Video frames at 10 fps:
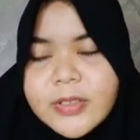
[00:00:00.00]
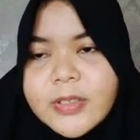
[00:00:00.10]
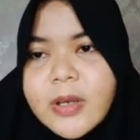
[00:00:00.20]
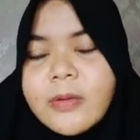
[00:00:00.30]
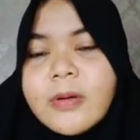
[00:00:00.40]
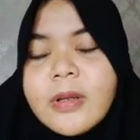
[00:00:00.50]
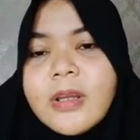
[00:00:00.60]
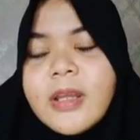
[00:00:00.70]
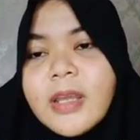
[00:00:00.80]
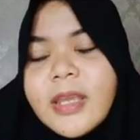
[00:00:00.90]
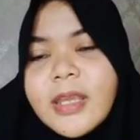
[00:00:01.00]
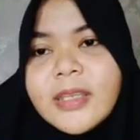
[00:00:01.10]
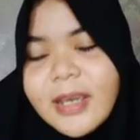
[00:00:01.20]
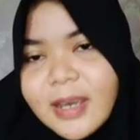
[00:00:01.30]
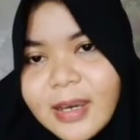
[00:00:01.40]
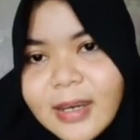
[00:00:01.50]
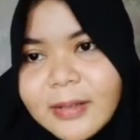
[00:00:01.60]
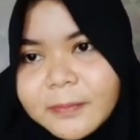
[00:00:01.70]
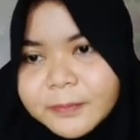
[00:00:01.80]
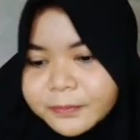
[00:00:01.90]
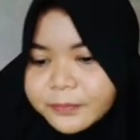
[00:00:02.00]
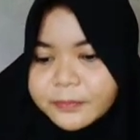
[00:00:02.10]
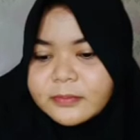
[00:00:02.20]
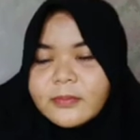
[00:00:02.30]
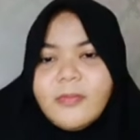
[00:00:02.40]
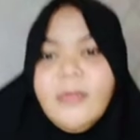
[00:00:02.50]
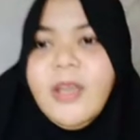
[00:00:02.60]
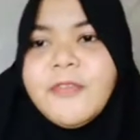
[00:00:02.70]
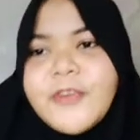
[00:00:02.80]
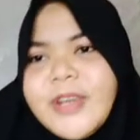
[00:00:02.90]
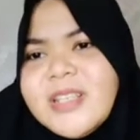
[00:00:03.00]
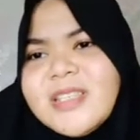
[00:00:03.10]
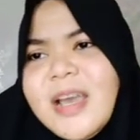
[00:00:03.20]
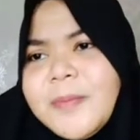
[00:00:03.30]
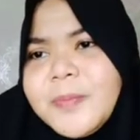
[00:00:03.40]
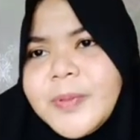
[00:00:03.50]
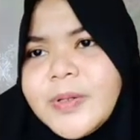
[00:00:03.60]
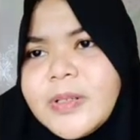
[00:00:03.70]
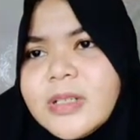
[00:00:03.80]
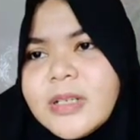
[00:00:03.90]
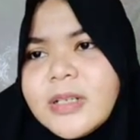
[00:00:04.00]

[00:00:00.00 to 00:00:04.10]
So yeah, for example,